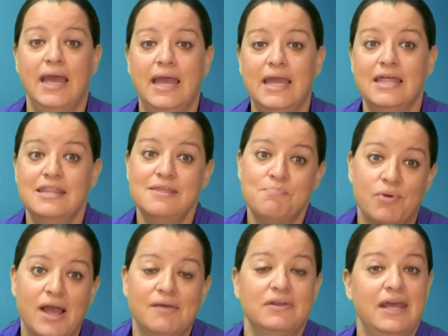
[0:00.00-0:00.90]
and the
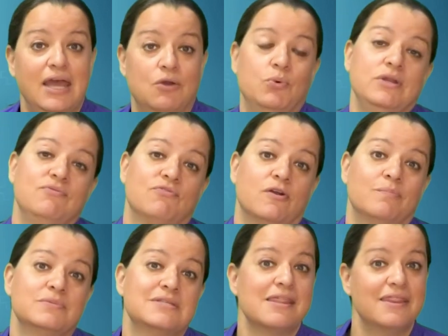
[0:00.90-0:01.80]
private equity
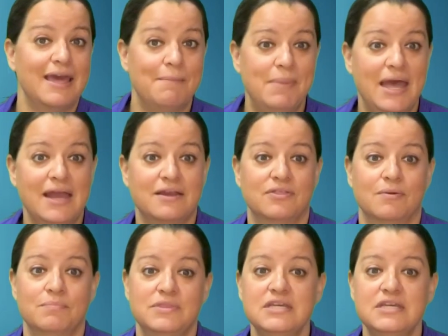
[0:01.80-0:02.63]
firms that back them.